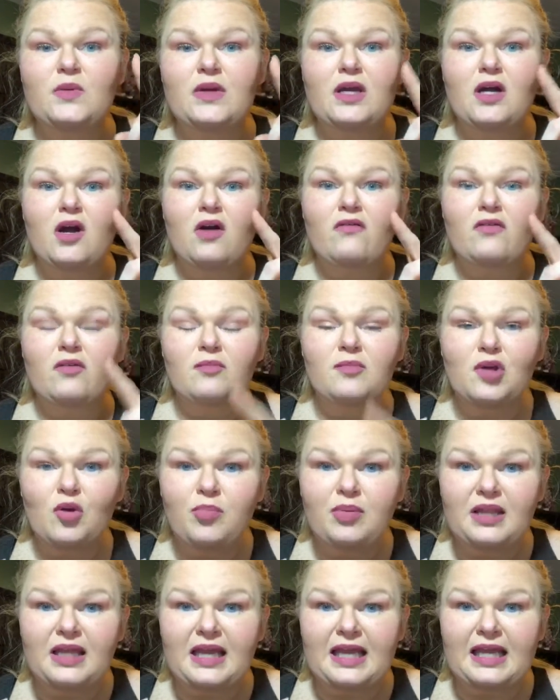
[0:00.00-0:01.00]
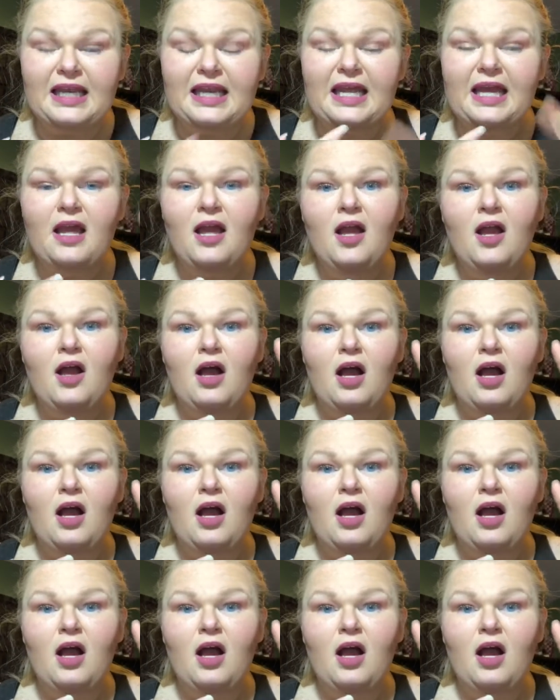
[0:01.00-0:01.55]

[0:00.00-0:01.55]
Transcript: We go over meal planning,